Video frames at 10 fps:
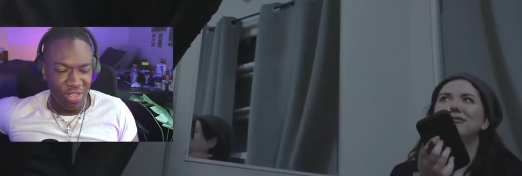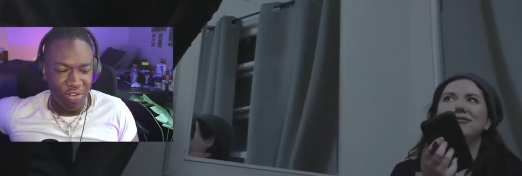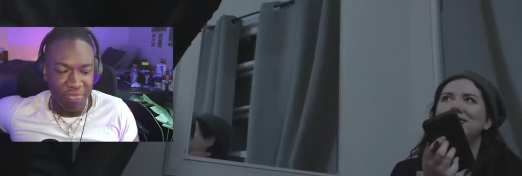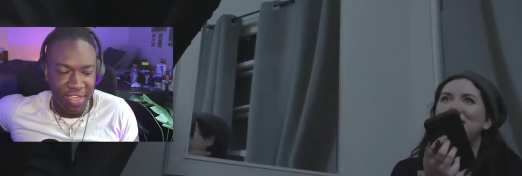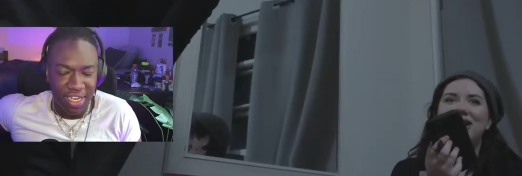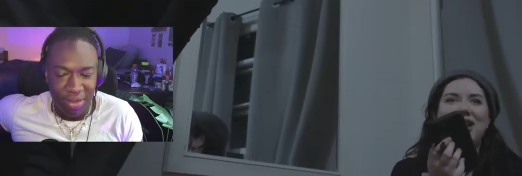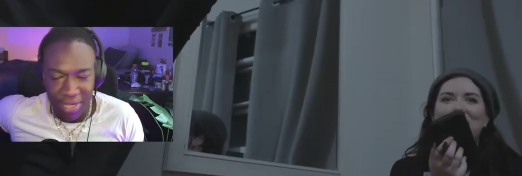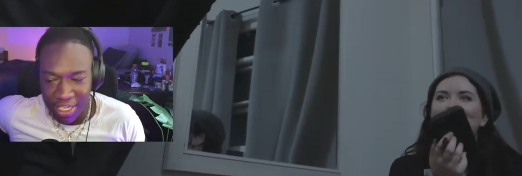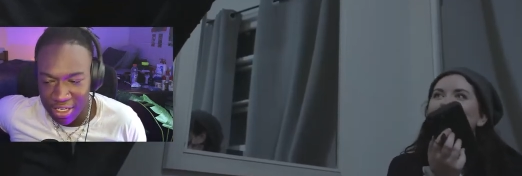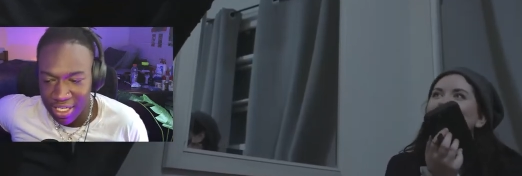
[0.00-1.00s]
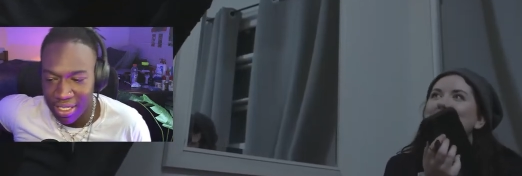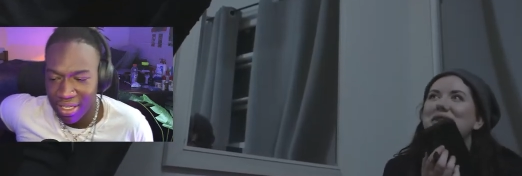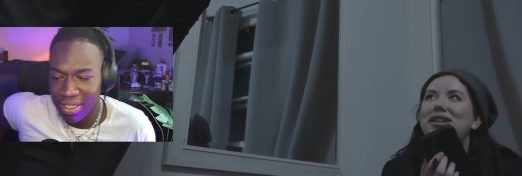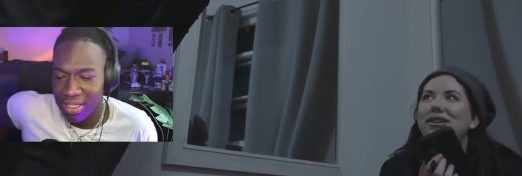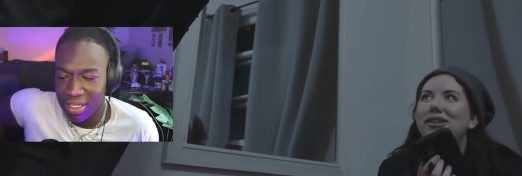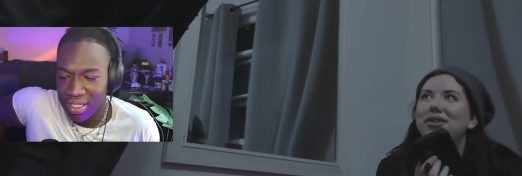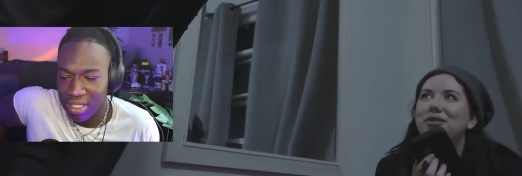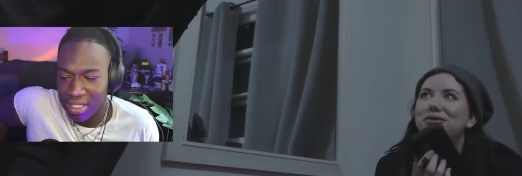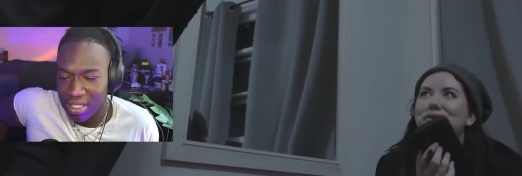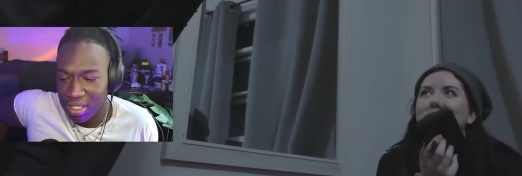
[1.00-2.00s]
Speaker 1: video eerie. How far away are
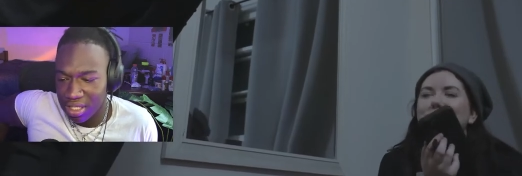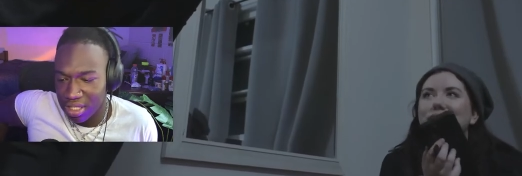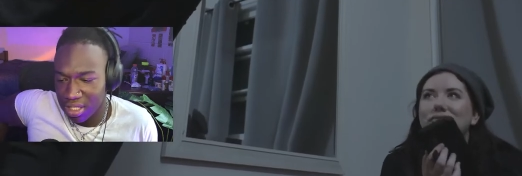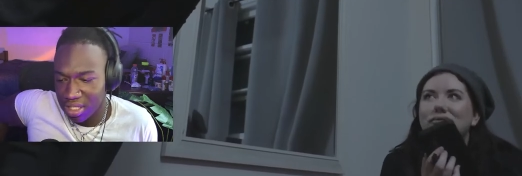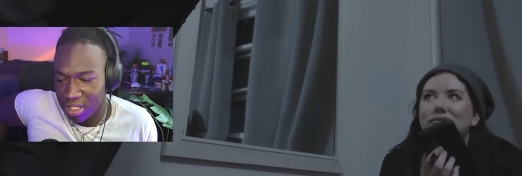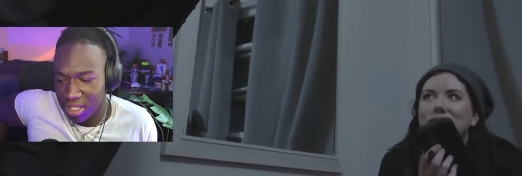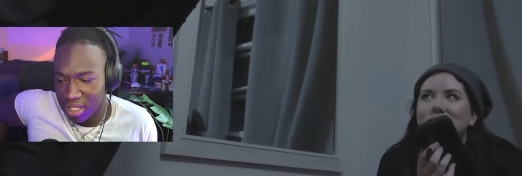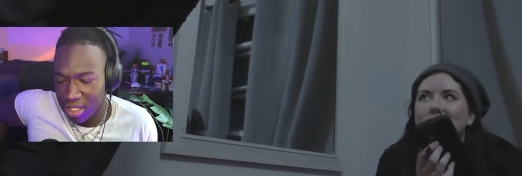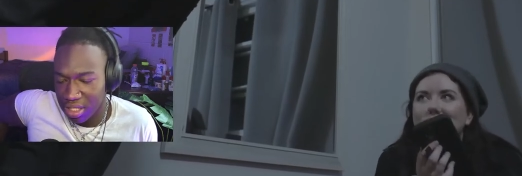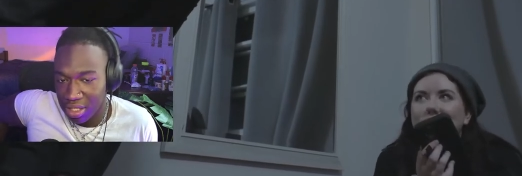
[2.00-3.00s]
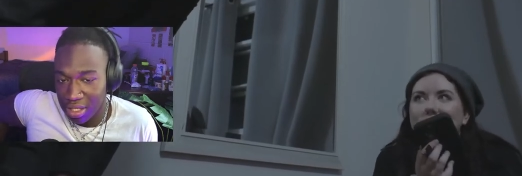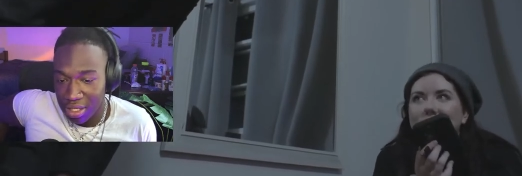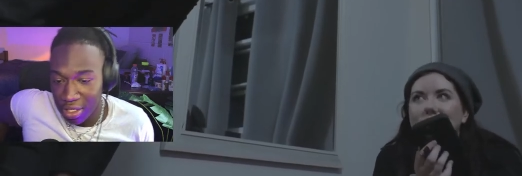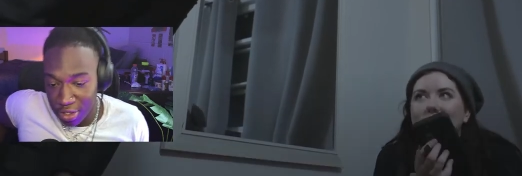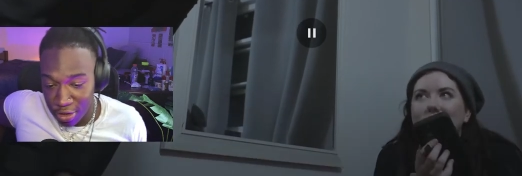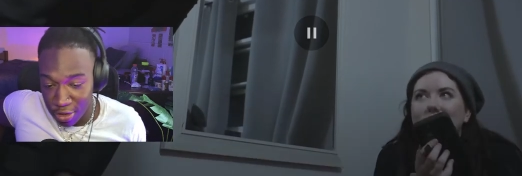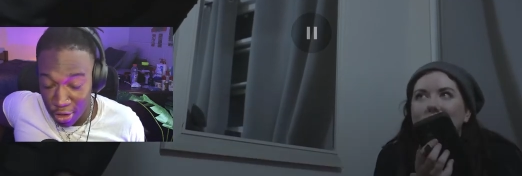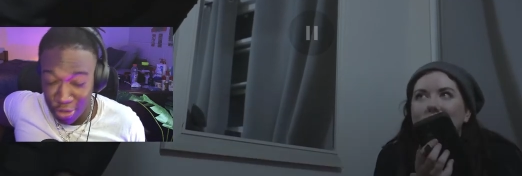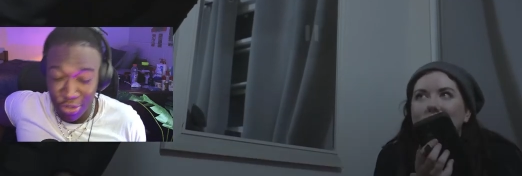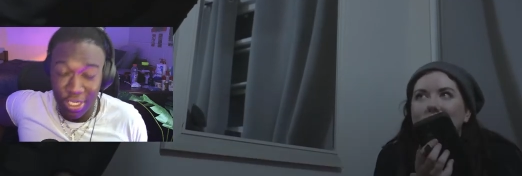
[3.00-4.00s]
you from...
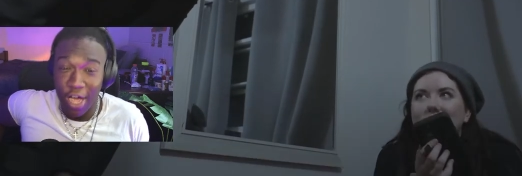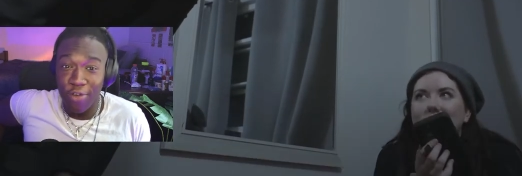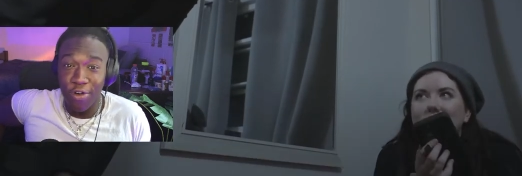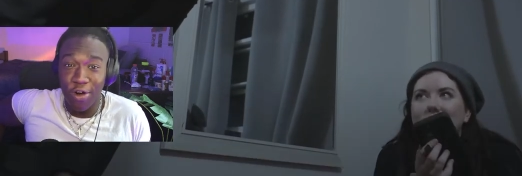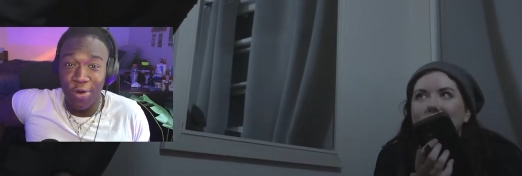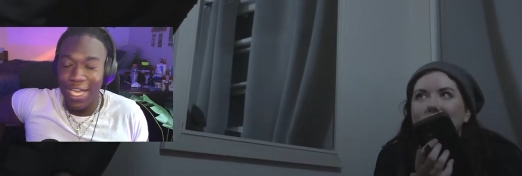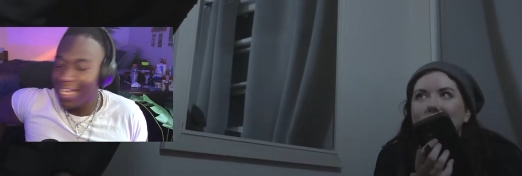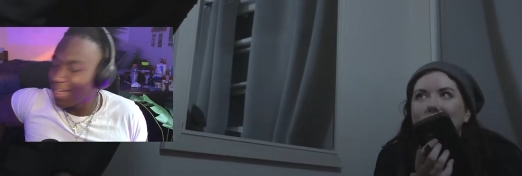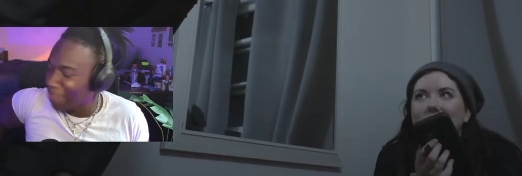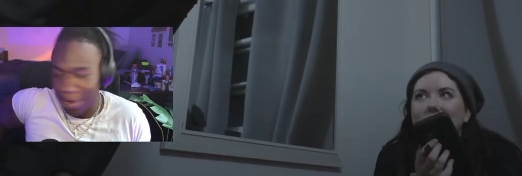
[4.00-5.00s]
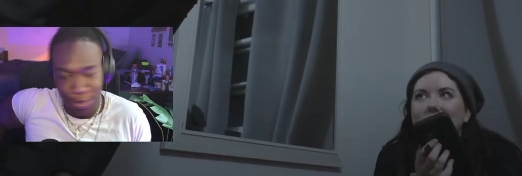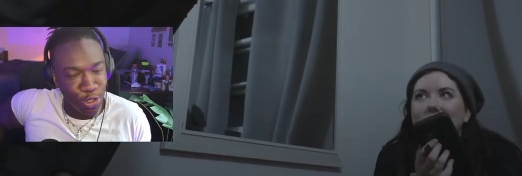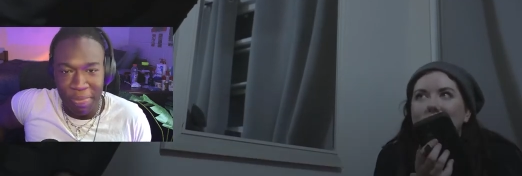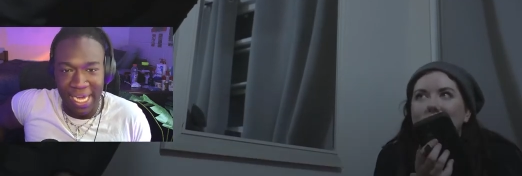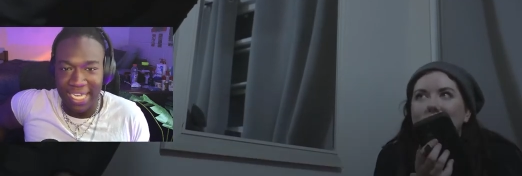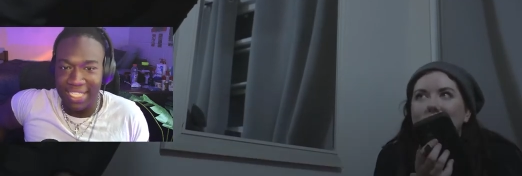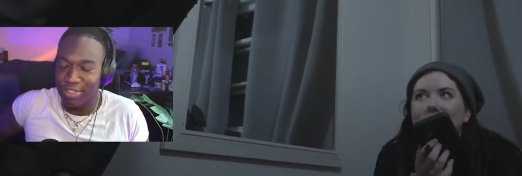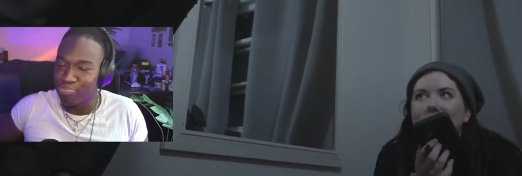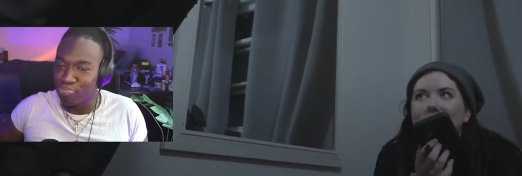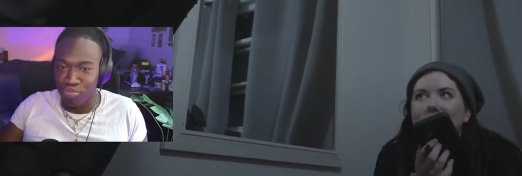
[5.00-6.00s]
You see how far away? About two minutes.
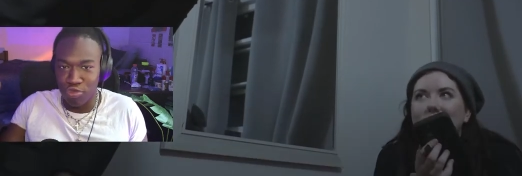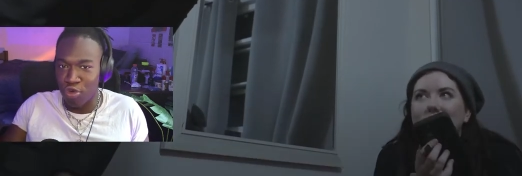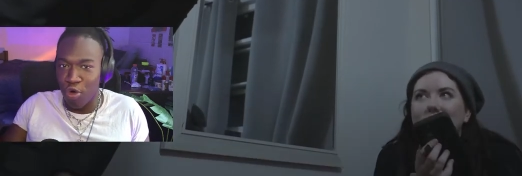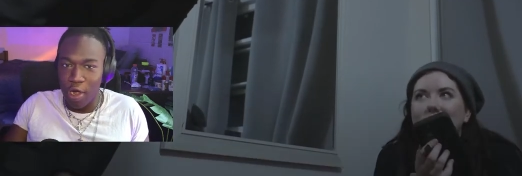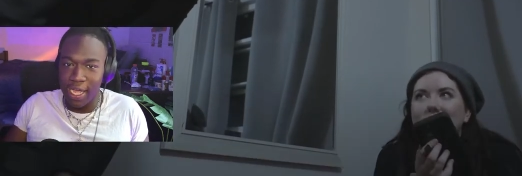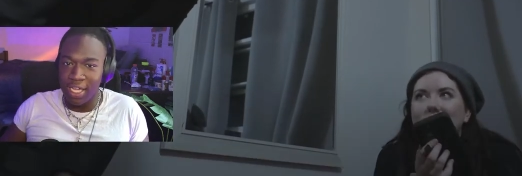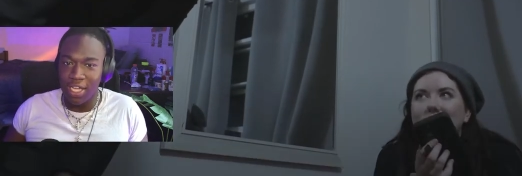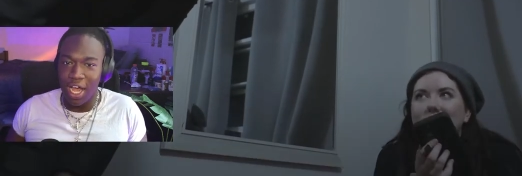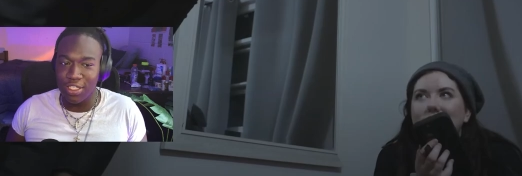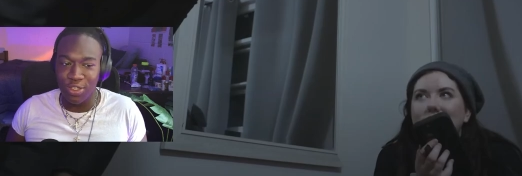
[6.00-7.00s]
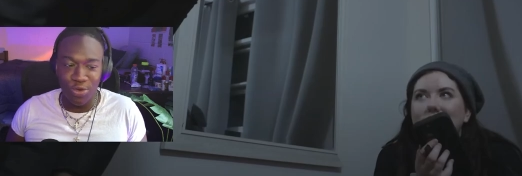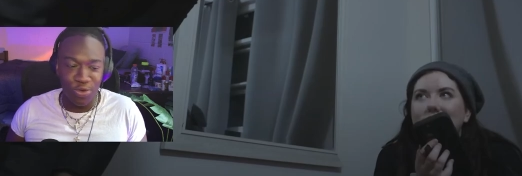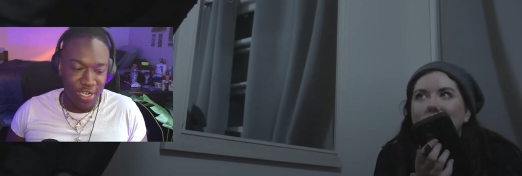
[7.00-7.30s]
Go ahead, unlock the door.